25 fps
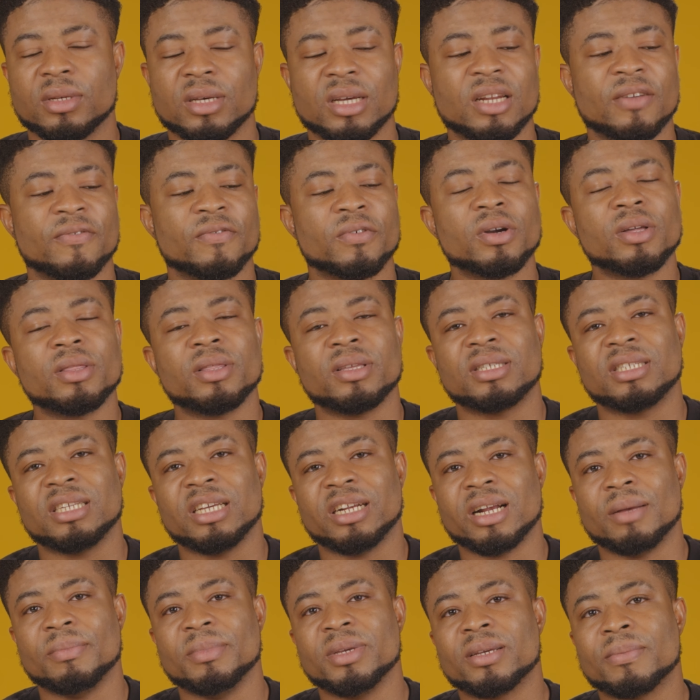And I've got the
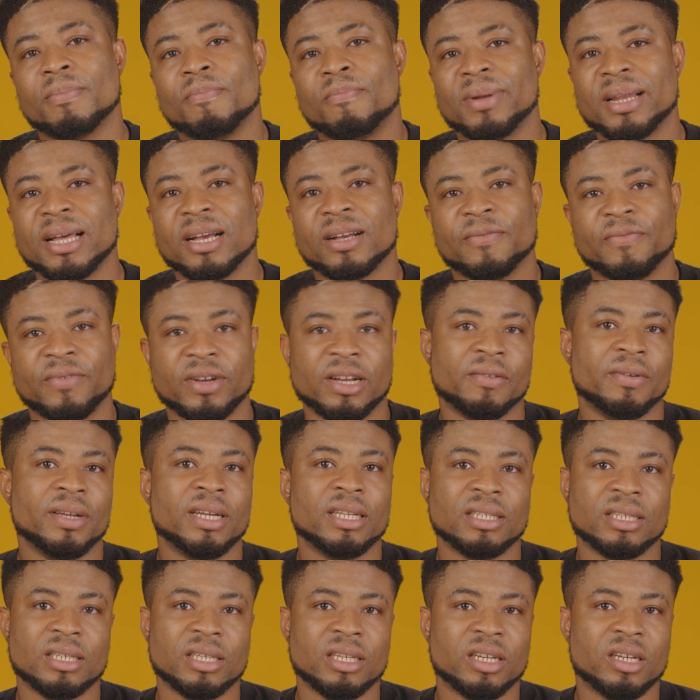ceramic black
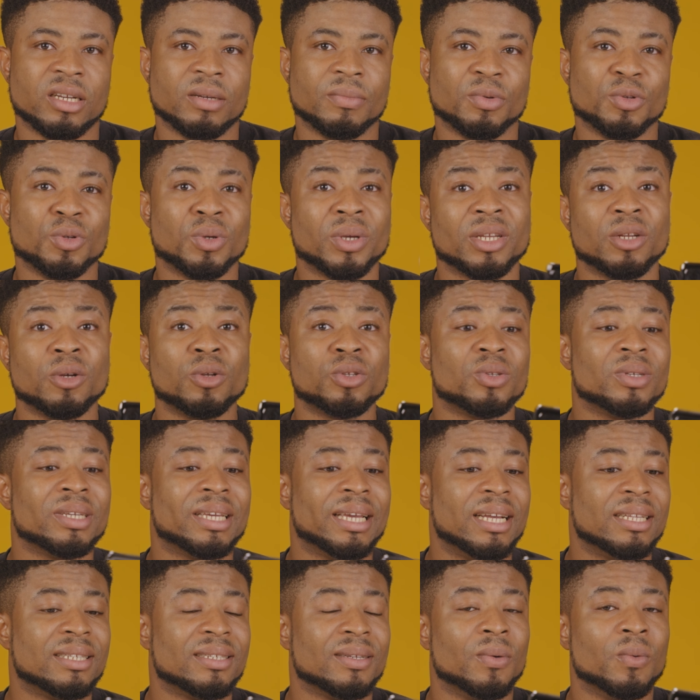variant here, but you can also
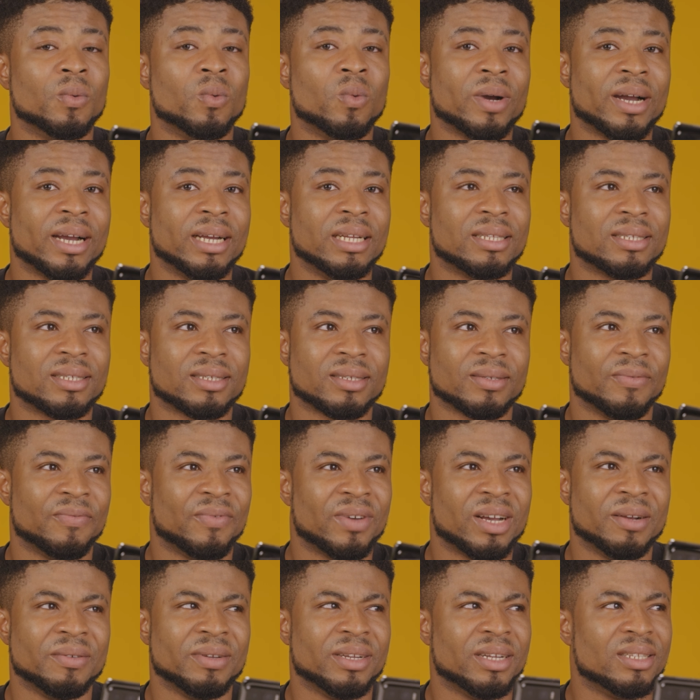get a white
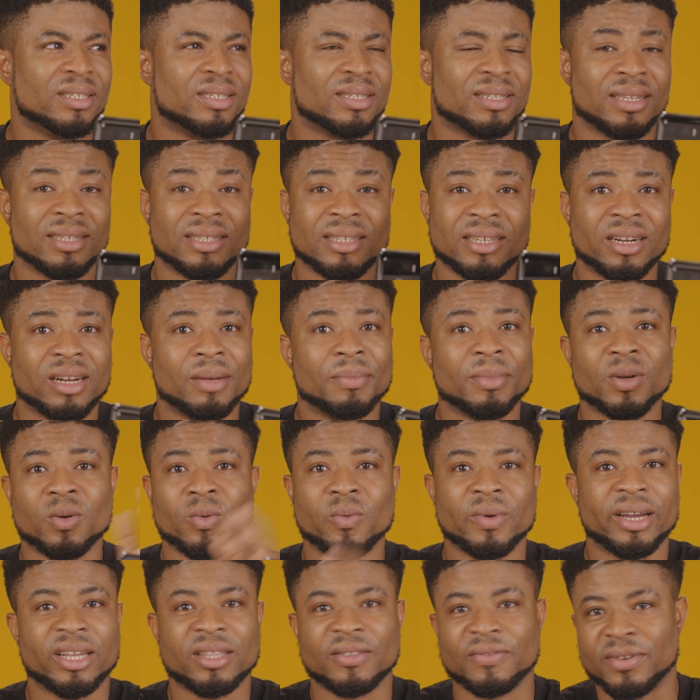variant, the ceramic
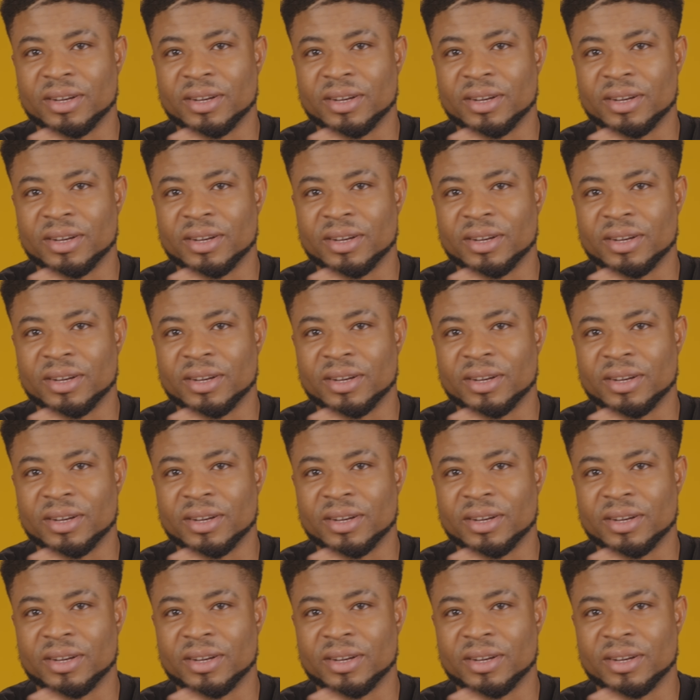white